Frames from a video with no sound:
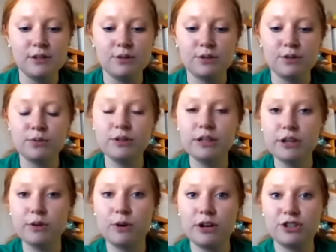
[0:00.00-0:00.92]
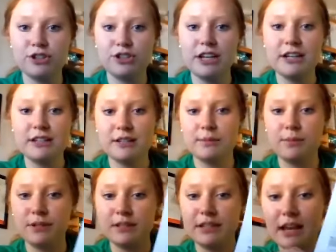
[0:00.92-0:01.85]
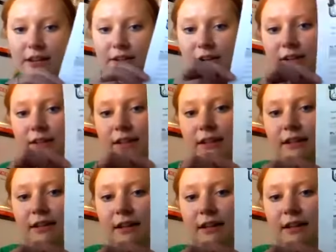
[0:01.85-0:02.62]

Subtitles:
So it's a really quick sheet to put together.